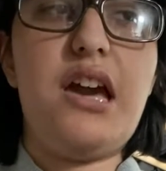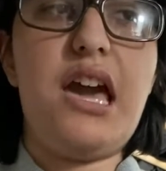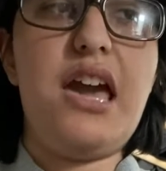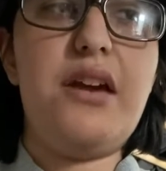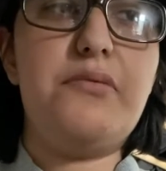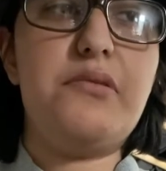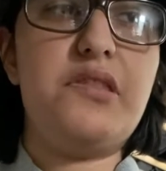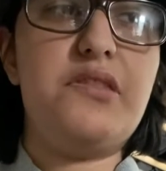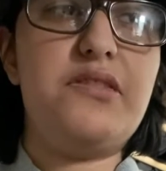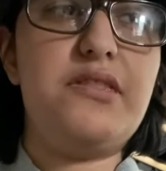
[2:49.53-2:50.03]
I
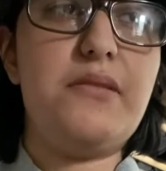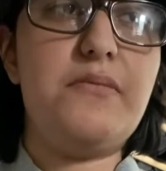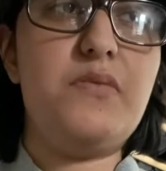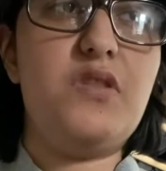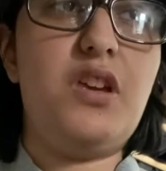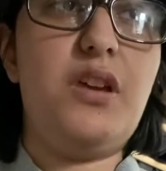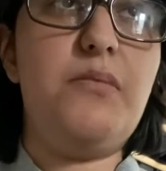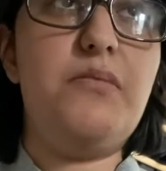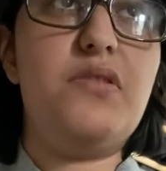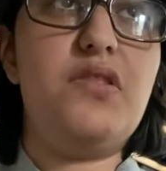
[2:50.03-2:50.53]
would
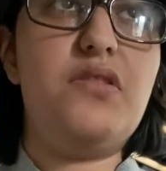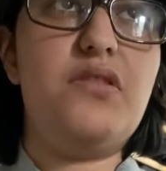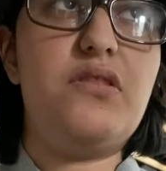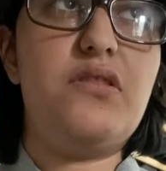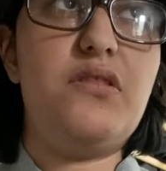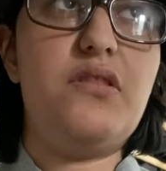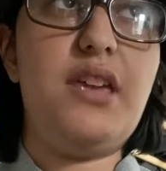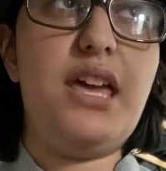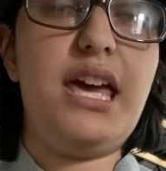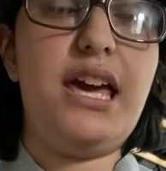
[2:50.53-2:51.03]

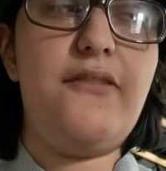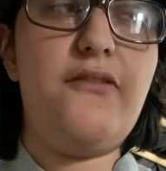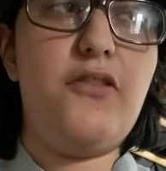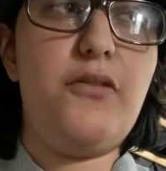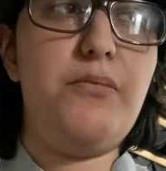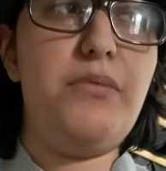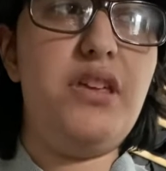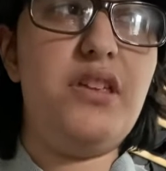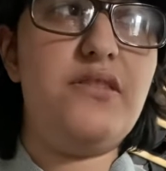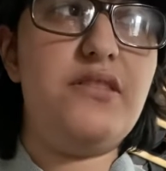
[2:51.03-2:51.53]
sometimes have
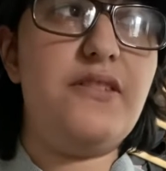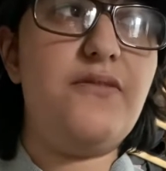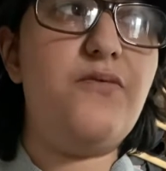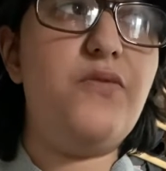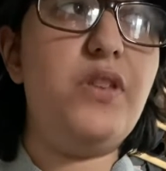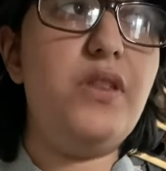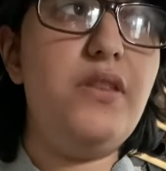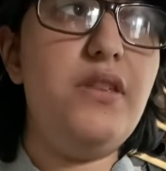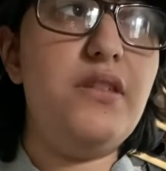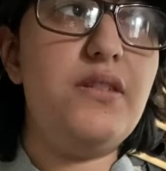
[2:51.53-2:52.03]
romantic
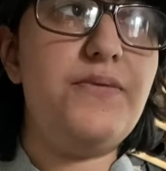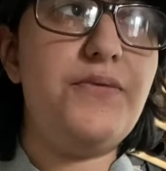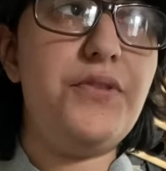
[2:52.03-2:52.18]
feelings